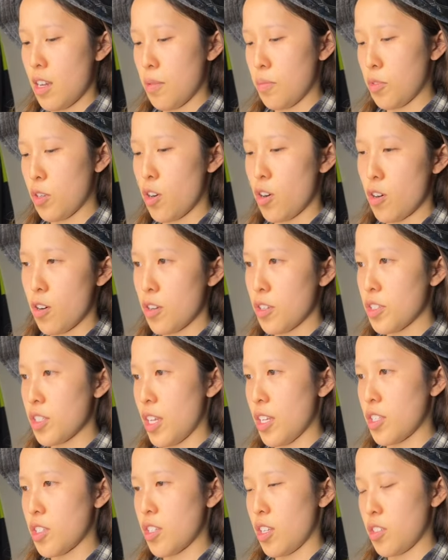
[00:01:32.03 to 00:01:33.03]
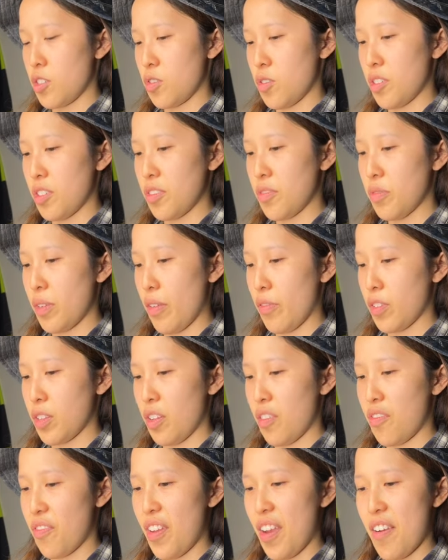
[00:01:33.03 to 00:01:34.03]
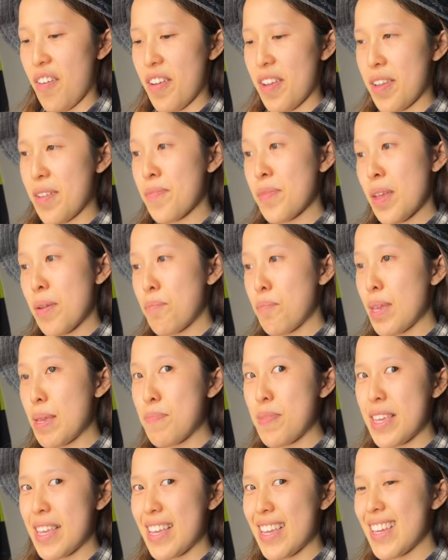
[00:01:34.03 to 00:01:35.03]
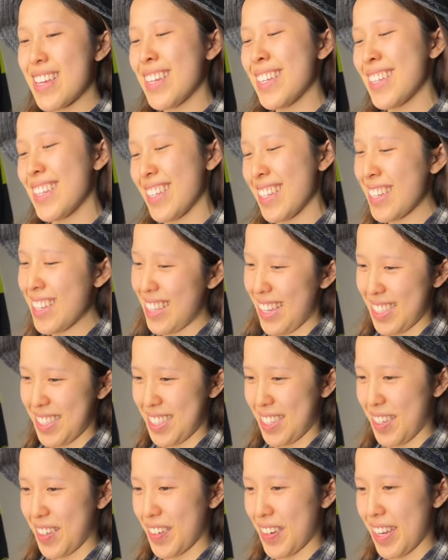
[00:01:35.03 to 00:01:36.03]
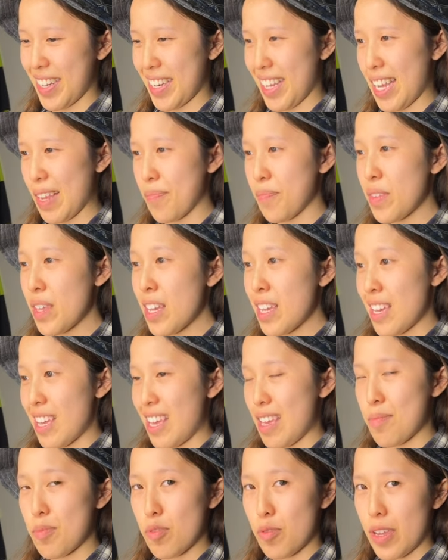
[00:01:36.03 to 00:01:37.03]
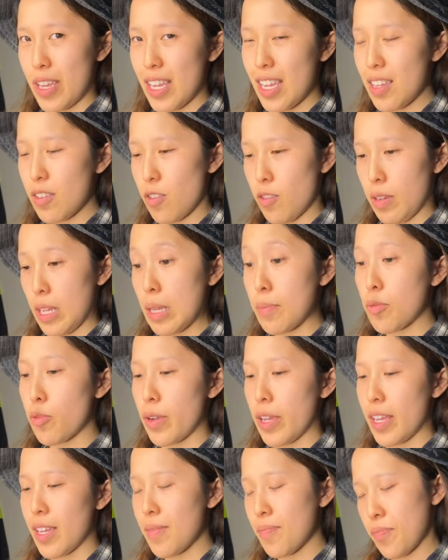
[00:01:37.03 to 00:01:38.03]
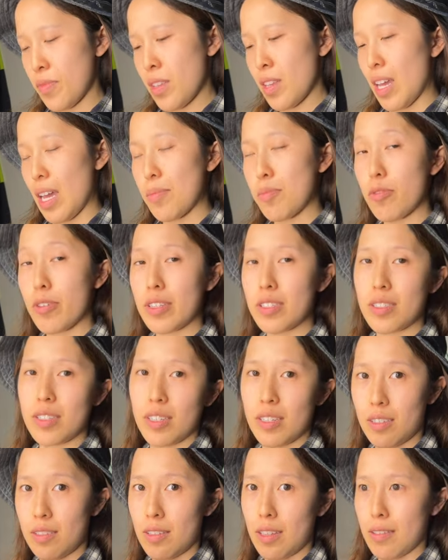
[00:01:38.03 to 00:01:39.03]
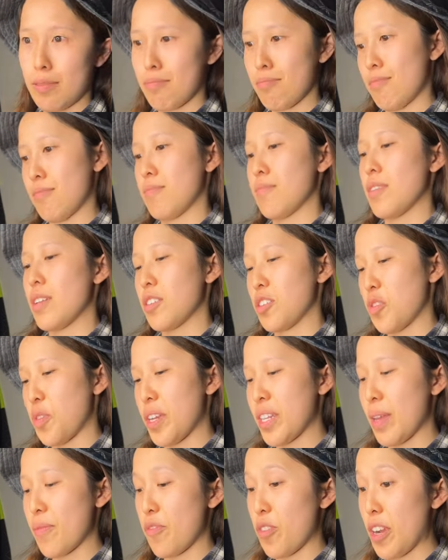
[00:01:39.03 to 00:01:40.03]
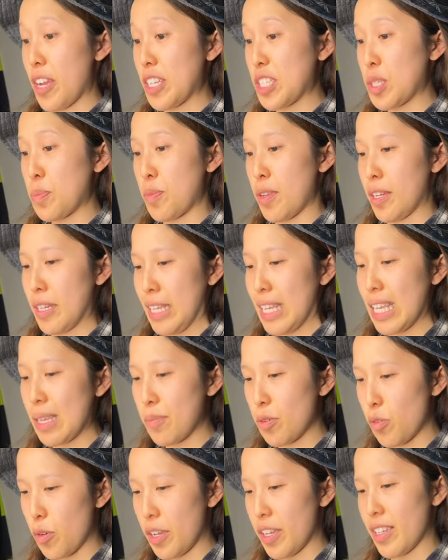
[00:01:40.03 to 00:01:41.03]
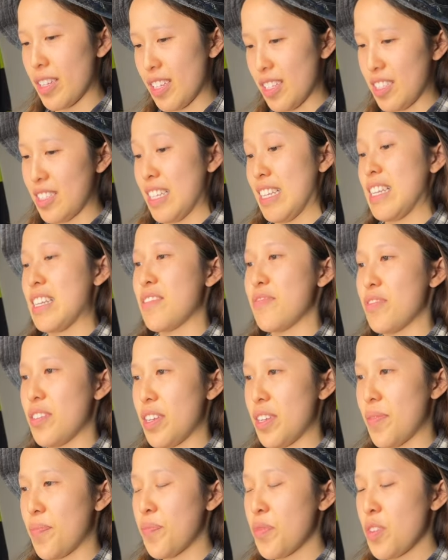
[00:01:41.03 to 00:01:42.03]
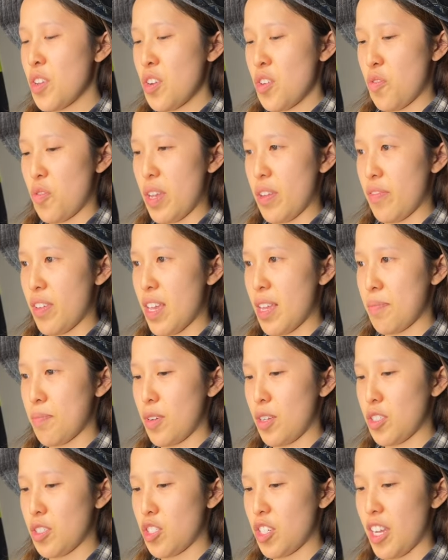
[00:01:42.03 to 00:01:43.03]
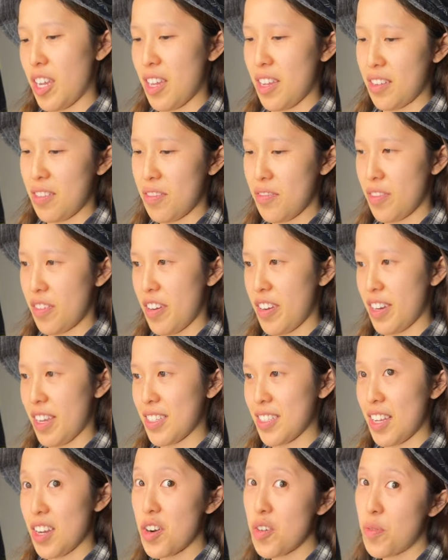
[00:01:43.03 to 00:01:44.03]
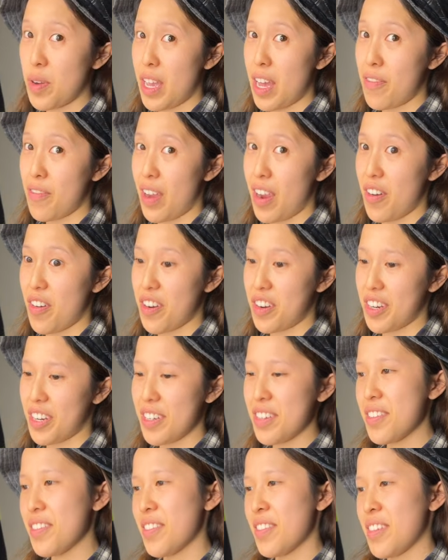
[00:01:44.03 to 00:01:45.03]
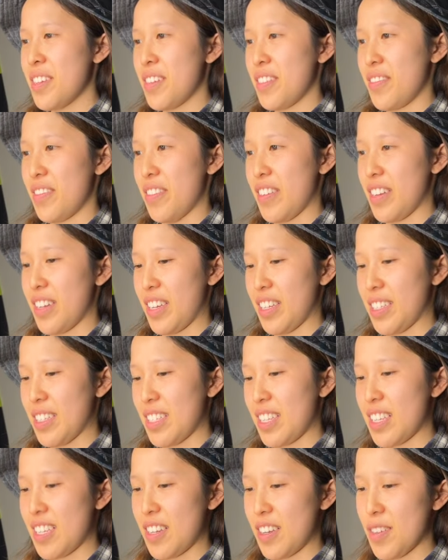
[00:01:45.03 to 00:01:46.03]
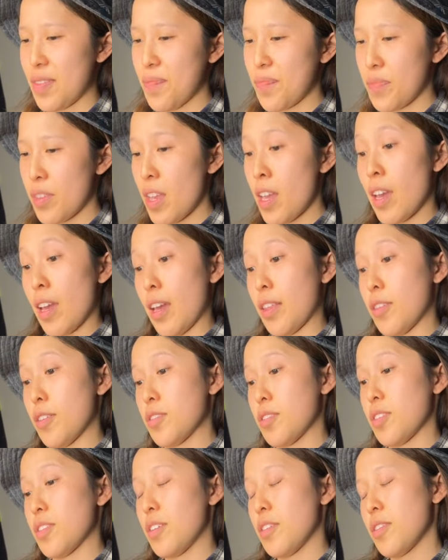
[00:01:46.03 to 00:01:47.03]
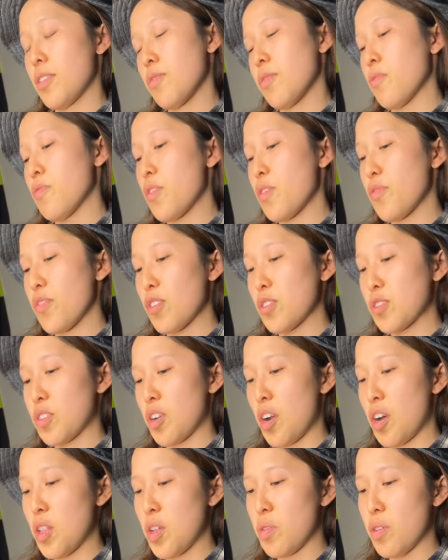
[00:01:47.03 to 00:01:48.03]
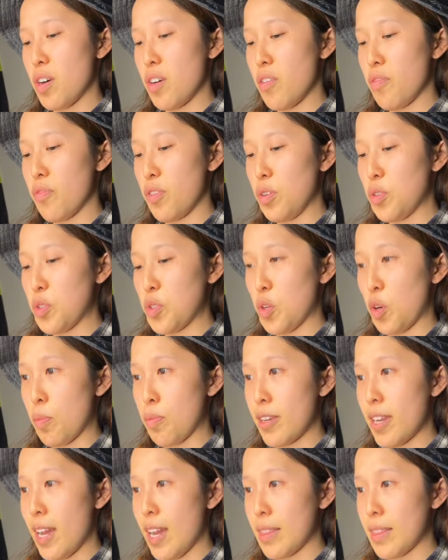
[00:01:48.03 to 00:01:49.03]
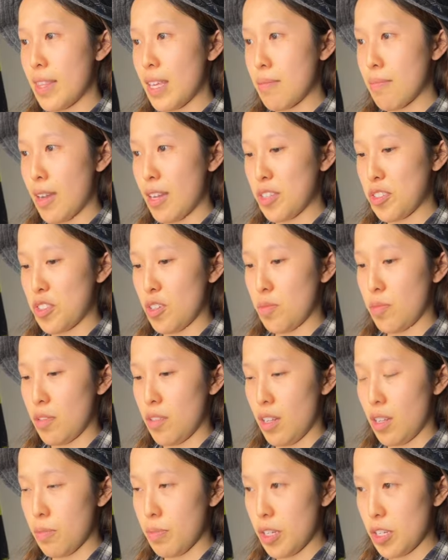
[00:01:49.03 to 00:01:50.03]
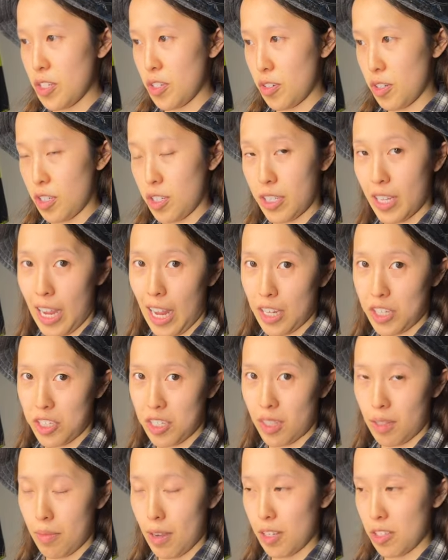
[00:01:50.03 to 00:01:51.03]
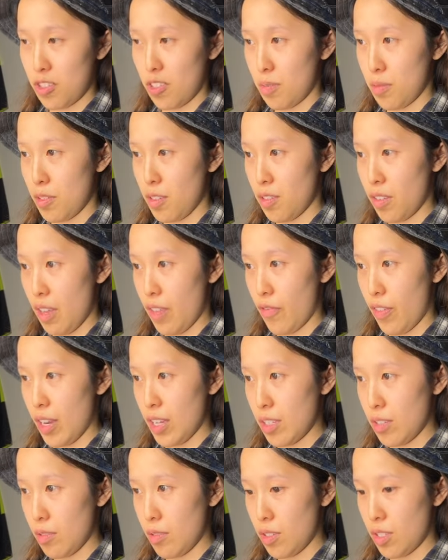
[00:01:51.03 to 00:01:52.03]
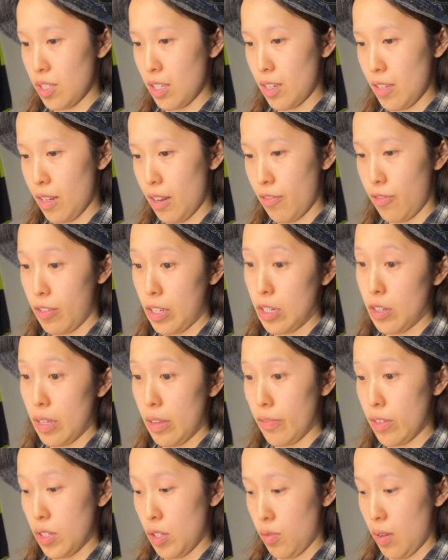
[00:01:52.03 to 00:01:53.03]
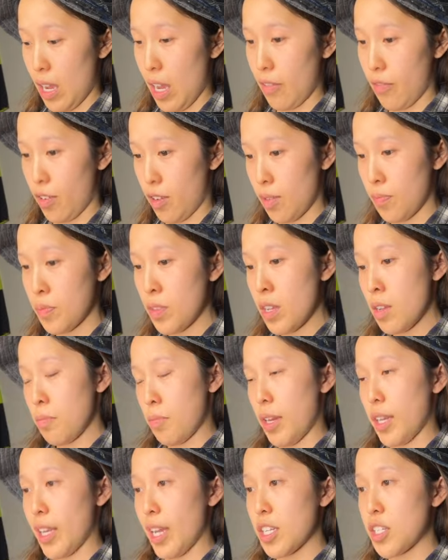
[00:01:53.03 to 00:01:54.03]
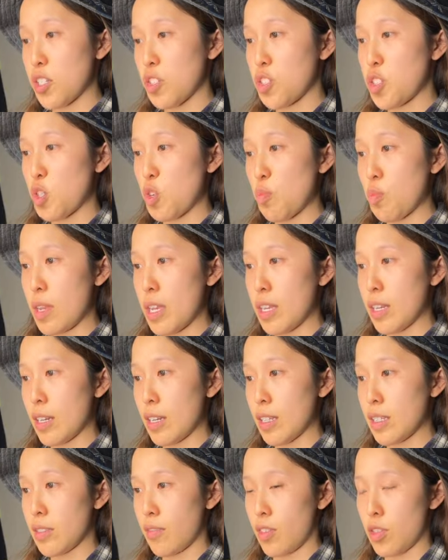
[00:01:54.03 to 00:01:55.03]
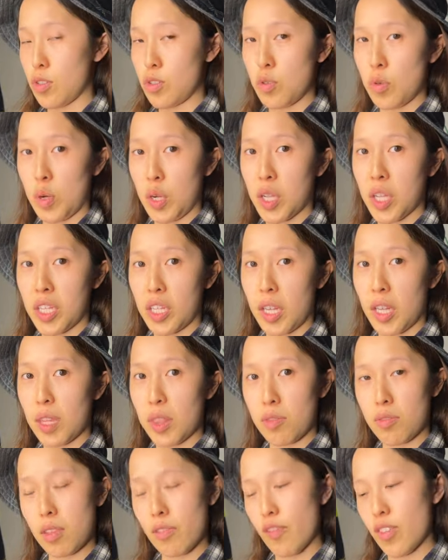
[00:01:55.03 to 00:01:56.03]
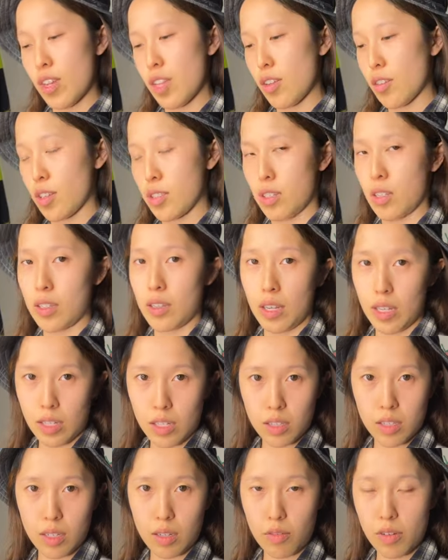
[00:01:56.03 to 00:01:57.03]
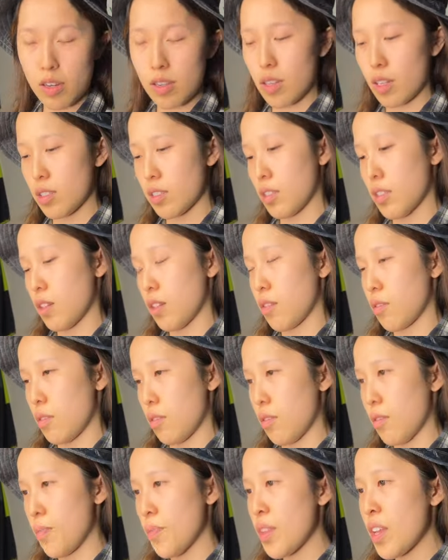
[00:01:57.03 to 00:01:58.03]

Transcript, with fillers: cards, etc. We have Clefairy, PP, that's the Korean name, Ibui, or Ibui. Ibui's the Korean name for Espeon. Ibui is Eevee. We have Hitmonchan, very nice. Oh, we have Erica. Very nice here. And there's another reverse holo of Voltorb, not the Master Ball. I'll be sure to catch the Master Ball if I do see it, if we even do have it. But again, just to repeat, guys, for those who are clicking through the video, because I can see where you guys click through,